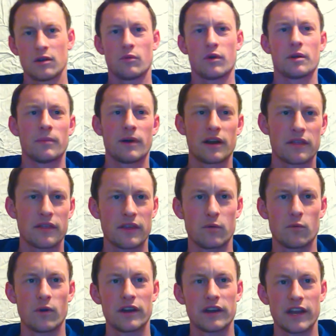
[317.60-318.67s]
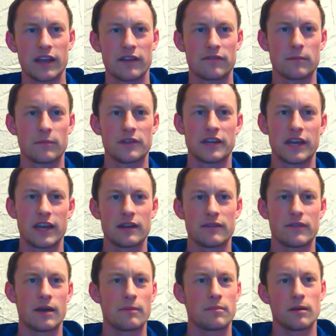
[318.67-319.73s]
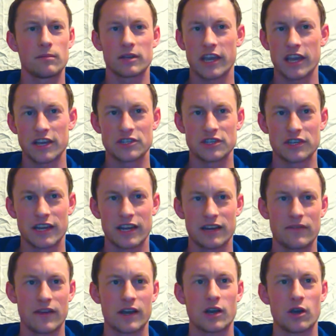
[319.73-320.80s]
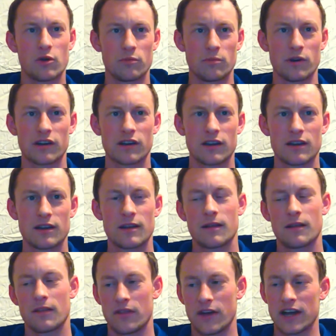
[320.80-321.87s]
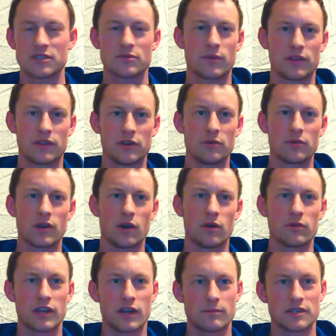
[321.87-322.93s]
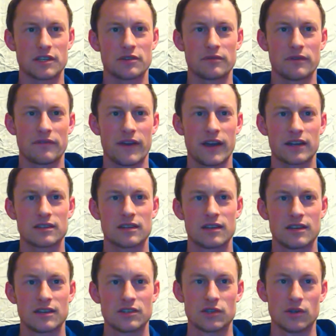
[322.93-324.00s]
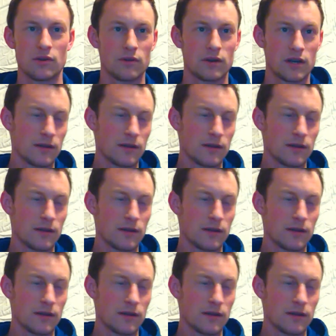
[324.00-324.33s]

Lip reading: 1 month, and 1 day from the date of that publication date of that code book, that's when the new code comes into effect. So